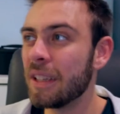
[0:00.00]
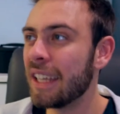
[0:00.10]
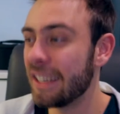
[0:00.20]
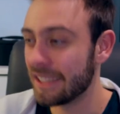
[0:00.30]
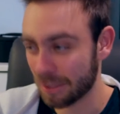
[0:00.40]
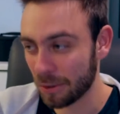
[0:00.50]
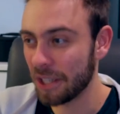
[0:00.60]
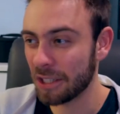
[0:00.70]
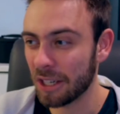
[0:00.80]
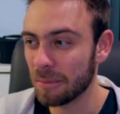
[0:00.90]
but then this
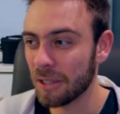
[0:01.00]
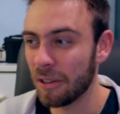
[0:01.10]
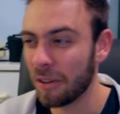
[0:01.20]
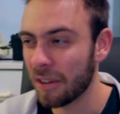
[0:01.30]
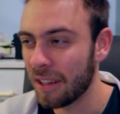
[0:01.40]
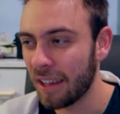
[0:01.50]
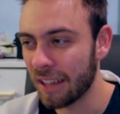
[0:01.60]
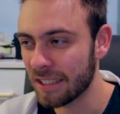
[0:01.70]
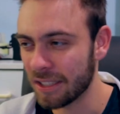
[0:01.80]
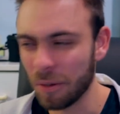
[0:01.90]
creature comes along,
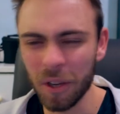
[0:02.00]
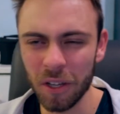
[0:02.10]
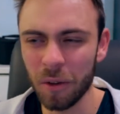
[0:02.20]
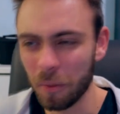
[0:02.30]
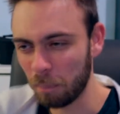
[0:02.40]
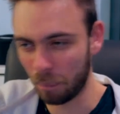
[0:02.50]
says, "Who are you?"